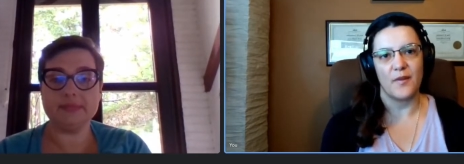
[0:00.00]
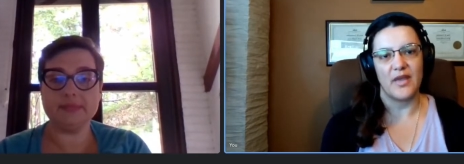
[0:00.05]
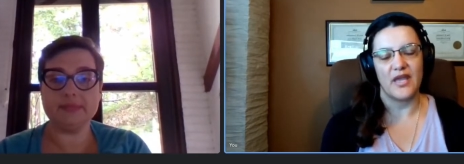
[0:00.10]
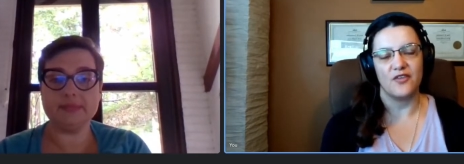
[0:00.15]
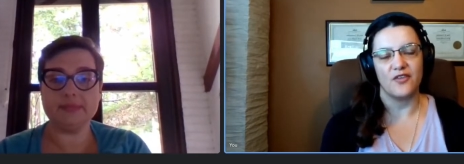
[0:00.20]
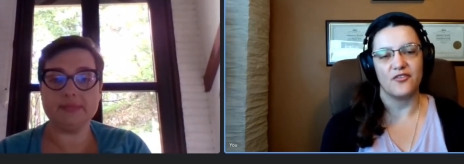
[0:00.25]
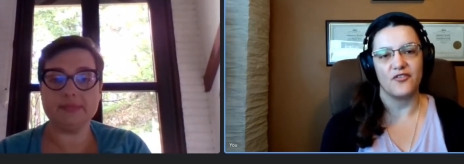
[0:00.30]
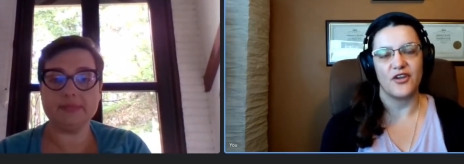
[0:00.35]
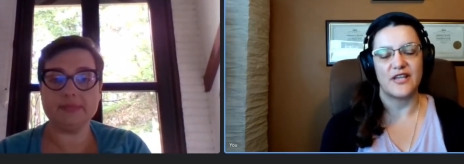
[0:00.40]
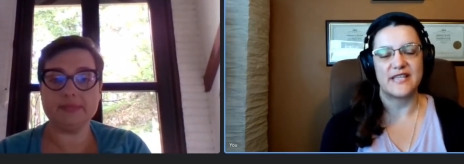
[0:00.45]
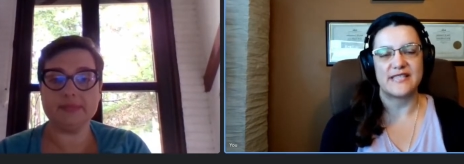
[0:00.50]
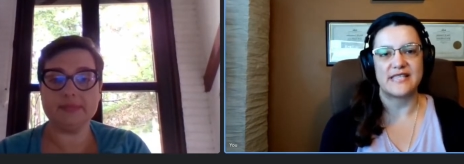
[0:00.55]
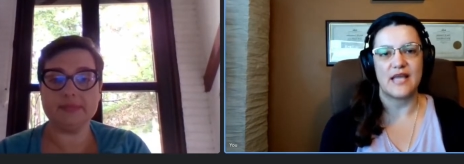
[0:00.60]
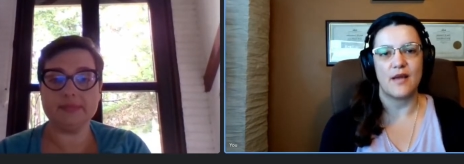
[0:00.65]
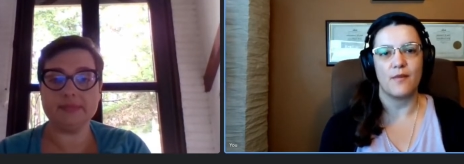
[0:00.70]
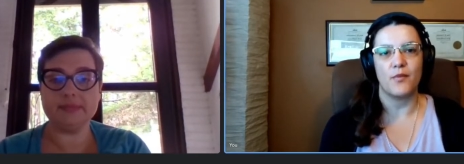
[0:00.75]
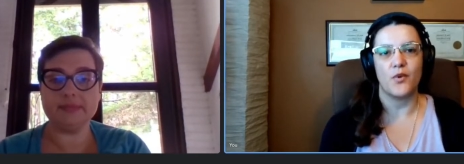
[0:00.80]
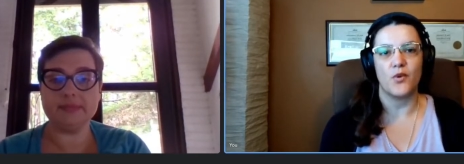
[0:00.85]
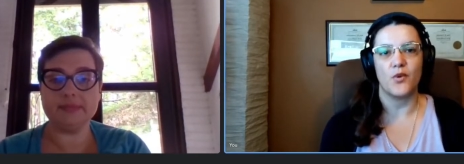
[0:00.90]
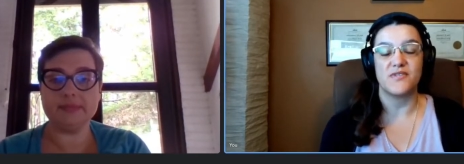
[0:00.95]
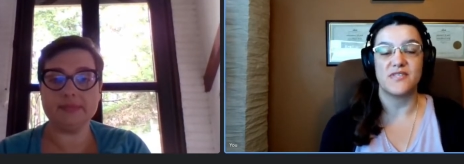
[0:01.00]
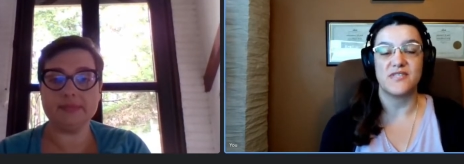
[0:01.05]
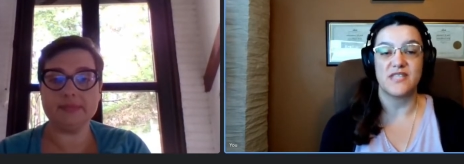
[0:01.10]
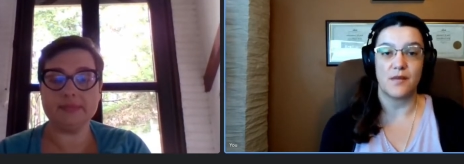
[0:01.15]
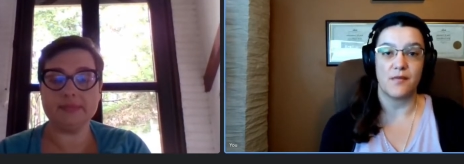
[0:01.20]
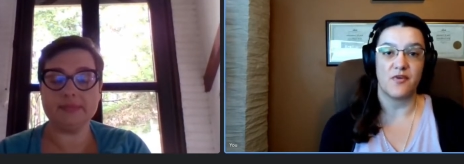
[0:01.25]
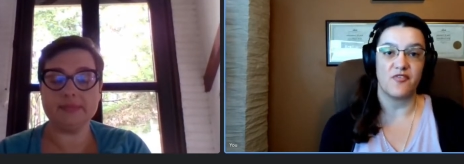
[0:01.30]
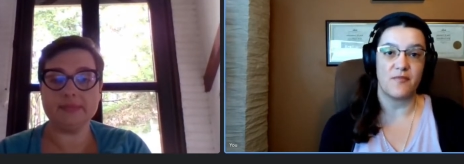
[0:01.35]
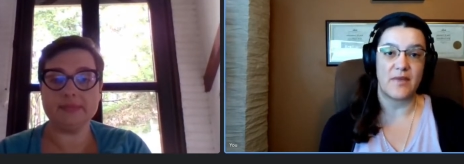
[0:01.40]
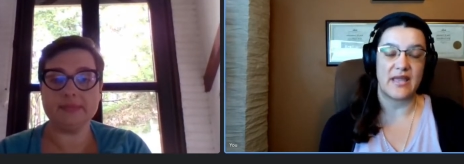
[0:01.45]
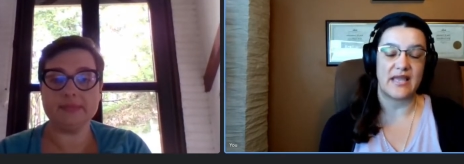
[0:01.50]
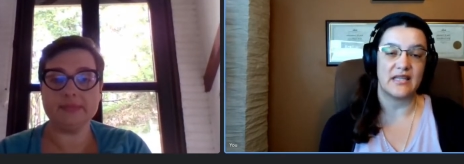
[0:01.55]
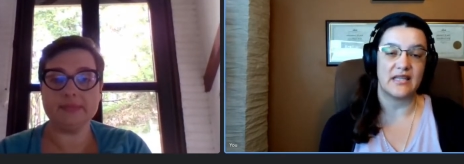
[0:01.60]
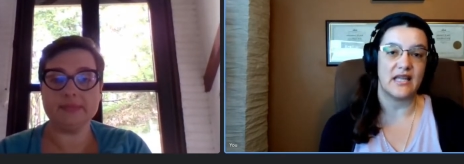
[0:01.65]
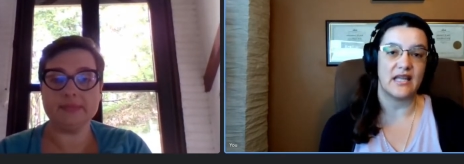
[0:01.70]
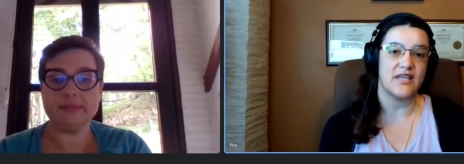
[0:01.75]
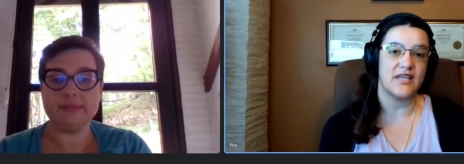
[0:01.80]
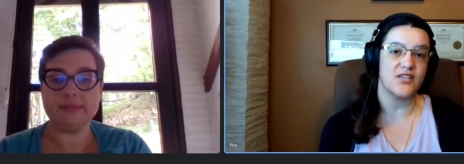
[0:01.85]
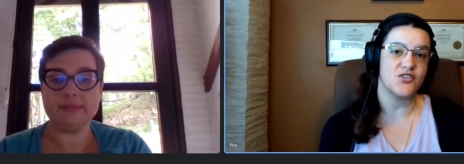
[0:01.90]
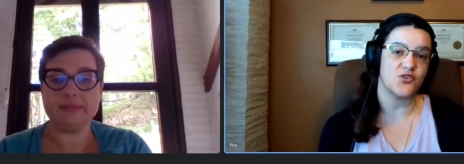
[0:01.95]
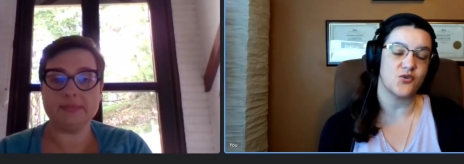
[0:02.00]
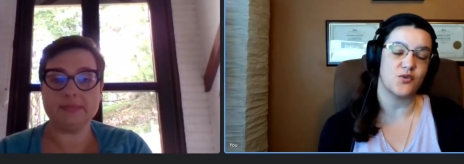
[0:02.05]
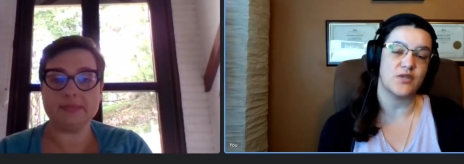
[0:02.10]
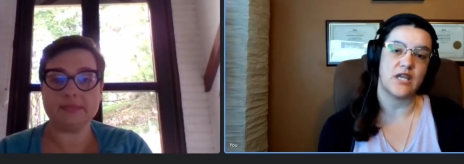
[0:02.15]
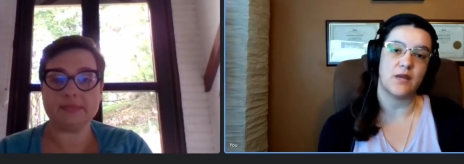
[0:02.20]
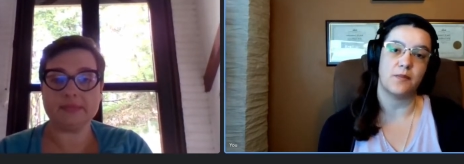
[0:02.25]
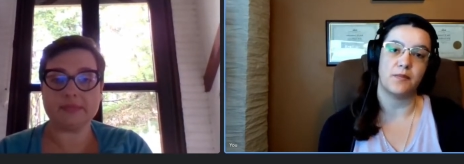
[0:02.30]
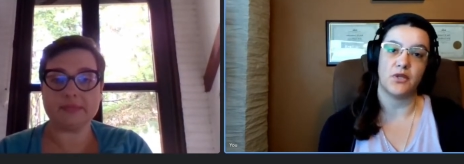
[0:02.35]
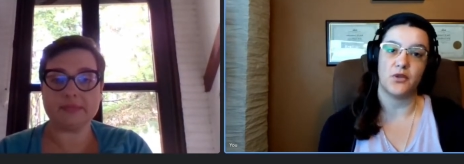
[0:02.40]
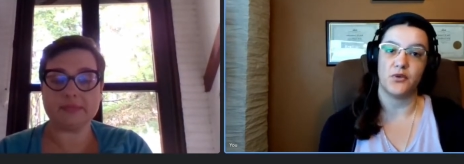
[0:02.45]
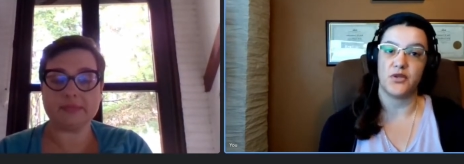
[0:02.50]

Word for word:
Speaker 1: For example, some of my clients only upload a